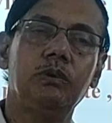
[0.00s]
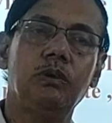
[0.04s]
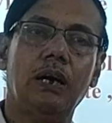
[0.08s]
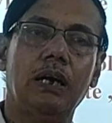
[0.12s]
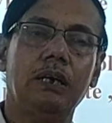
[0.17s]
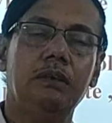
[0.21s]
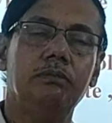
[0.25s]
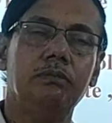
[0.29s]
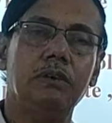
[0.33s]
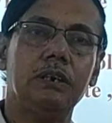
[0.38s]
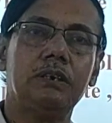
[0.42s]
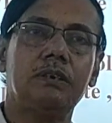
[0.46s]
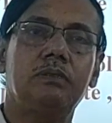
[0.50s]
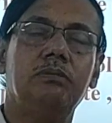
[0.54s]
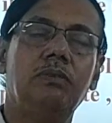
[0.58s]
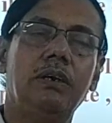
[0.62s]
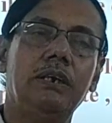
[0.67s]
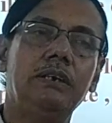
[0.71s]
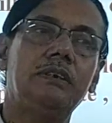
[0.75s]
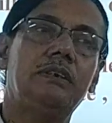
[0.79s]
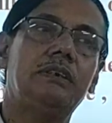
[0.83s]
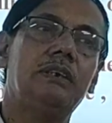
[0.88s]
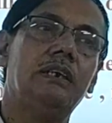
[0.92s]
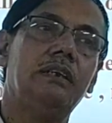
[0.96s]
of I must
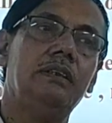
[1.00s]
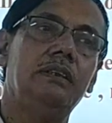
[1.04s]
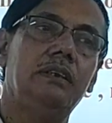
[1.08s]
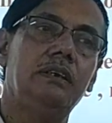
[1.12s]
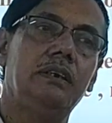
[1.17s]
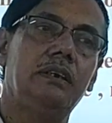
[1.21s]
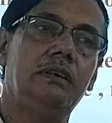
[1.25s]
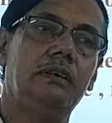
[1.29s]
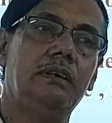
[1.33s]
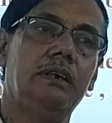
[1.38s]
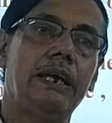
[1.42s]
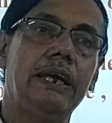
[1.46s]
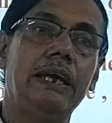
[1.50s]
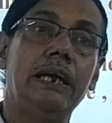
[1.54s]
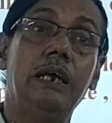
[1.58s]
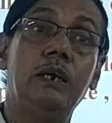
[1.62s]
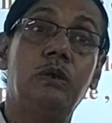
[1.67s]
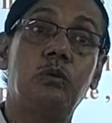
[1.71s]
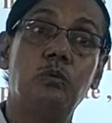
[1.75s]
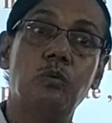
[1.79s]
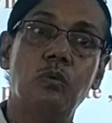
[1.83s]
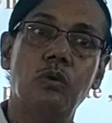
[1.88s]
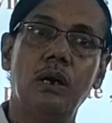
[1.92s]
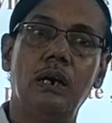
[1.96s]
mention the
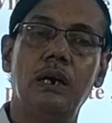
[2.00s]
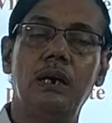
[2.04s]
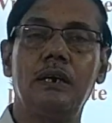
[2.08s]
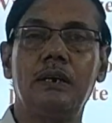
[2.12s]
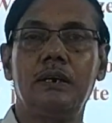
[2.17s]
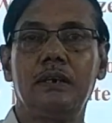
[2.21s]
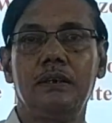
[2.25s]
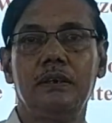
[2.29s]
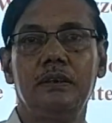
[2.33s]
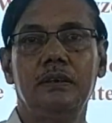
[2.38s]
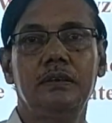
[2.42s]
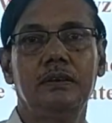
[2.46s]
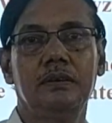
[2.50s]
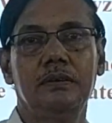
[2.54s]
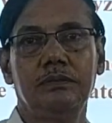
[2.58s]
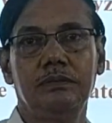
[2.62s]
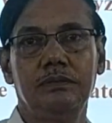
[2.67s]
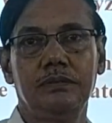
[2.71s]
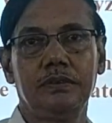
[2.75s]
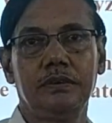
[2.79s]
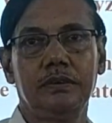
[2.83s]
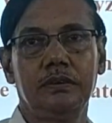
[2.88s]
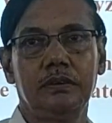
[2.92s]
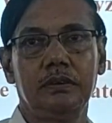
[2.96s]
great work
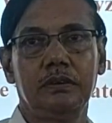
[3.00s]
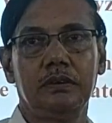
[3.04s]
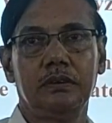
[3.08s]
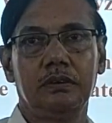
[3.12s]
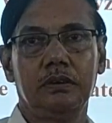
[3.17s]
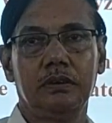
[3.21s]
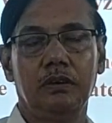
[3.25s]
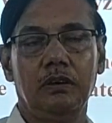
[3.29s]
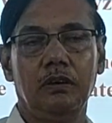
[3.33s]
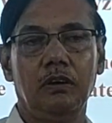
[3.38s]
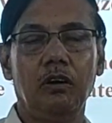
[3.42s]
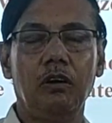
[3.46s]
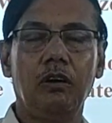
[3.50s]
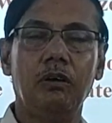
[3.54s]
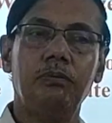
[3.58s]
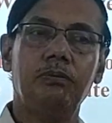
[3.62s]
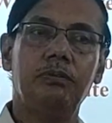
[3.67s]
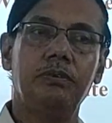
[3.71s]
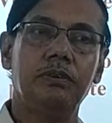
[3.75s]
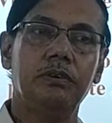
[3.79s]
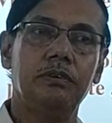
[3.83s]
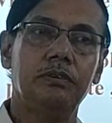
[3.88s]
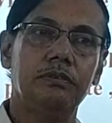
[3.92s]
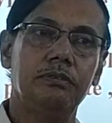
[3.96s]

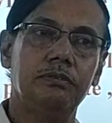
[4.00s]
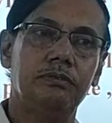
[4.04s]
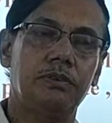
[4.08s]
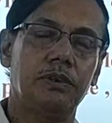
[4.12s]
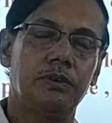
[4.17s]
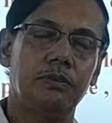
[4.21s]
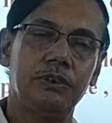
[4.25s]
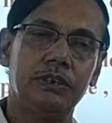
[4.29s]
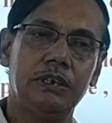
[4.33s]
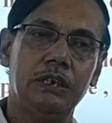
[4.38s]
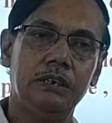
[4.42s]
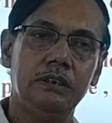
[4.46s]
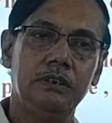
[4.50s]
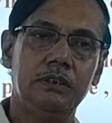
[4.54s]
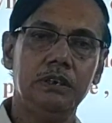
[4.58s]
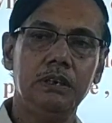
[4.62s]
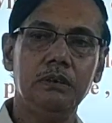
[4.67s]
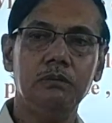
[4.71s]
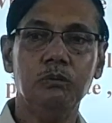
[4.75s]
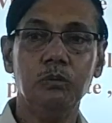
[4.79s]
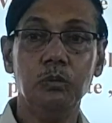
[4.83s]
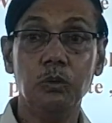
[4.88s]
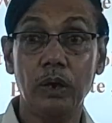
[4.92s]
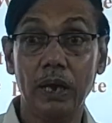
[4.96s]
of Professor
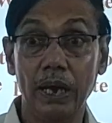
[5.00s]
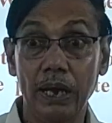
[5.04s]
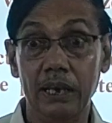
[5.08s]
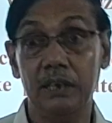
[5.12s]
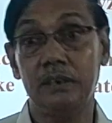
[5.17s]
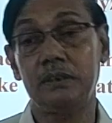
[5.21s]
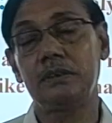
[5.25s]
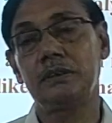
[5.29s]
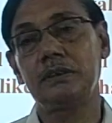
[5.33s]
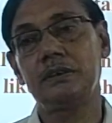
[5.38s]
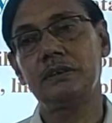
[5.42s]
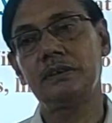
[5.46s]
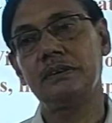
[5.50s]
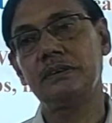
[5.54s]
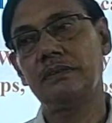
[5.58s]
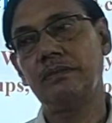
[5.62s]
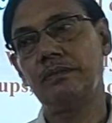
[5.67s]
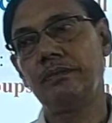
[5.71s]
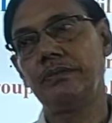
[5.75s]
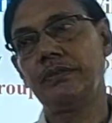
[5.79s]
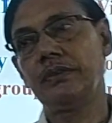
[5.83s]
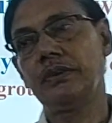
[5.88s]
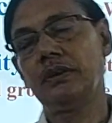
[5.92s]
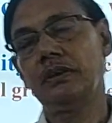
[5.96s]
G. Mukesh
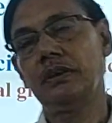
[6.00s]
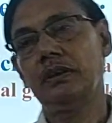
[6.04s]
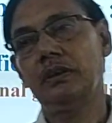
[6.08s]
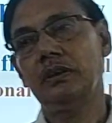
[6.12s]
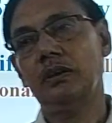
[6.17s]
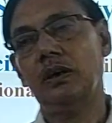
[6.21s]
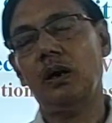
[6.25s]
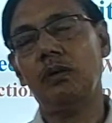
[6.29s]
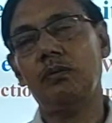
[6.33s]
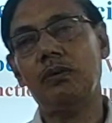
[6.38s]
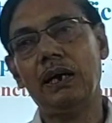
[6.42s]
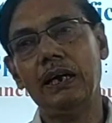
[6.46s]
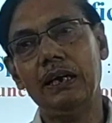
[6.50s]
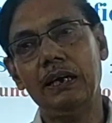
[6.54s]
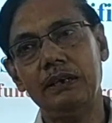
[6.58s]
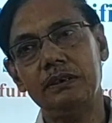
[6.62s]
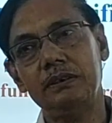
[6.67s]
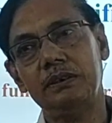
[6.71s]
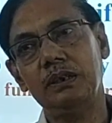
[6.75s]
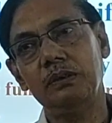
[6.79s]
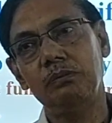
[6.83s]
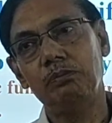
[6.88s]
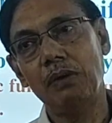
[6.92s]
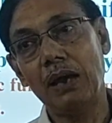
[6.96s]
of
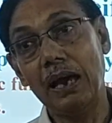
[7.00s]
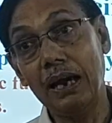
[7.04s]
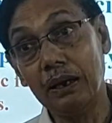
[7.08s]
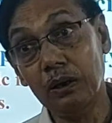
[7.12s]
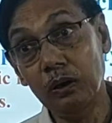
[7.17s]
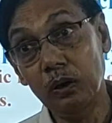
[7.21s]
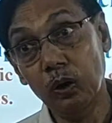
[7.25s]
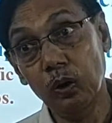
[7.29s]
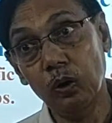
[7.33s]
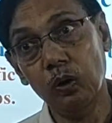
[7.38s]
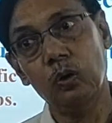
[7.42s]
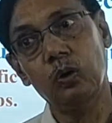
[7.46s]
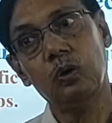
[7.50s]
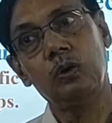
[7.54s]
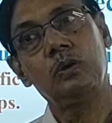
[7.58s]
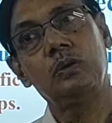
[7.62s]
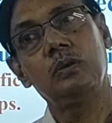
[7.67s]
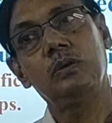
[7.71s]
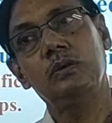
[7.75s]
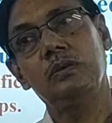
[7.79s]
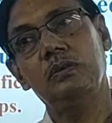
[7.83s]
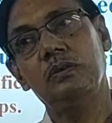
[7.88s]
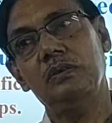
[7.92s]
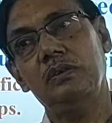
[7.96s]
IISc
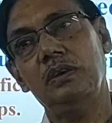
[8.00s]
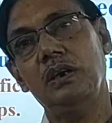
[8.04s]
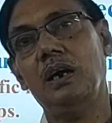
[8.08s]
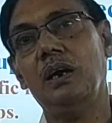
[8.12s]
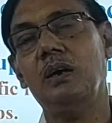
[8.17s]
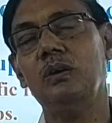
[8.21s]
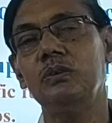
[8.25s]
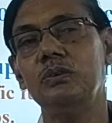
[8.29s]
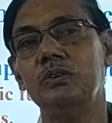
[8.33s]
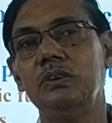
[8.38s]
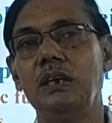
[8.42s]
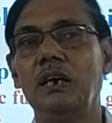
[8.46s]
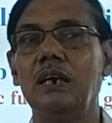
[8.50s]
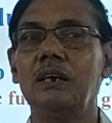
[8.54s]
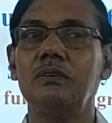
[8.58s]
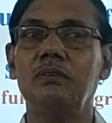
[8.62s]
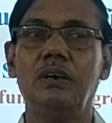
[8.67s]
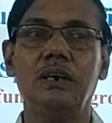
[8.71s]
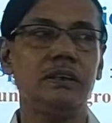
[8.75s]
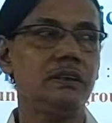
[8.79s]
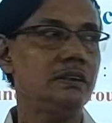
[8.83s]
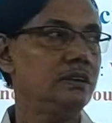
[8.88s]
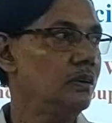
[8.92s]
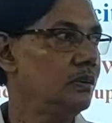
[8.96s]
Bangalore. Now they
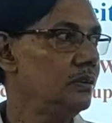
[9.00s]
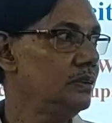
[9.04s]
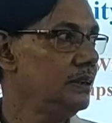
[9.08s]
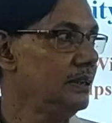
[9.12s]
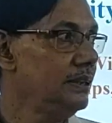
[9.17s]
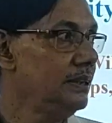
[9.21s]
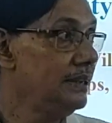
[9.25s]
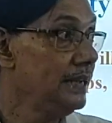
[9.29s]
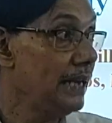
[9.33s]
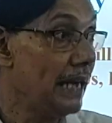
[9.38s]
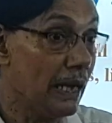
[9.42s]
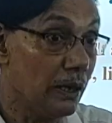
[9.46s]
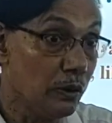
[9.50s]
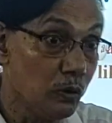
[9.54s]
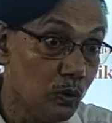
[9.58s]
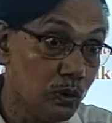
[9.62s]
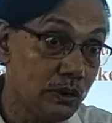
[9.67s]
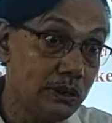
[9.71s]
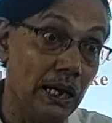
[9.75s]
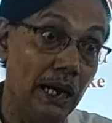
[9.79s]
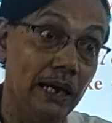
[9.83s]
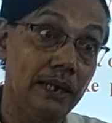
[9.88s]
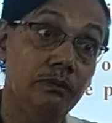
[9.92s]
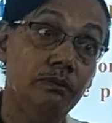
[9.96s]
are working on the
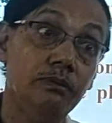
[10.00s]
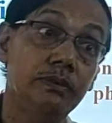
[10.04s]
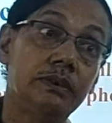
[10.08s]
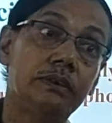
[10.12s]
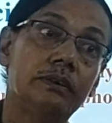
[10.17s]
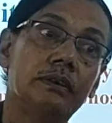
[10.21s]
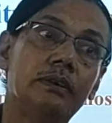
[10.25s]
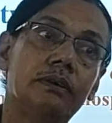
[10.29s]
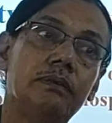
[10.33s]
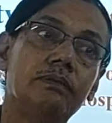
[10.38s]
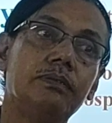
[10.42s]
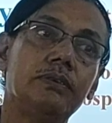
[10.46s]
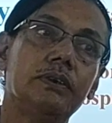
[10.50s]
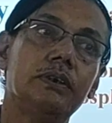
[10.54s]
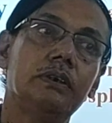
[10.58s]
nanozymes,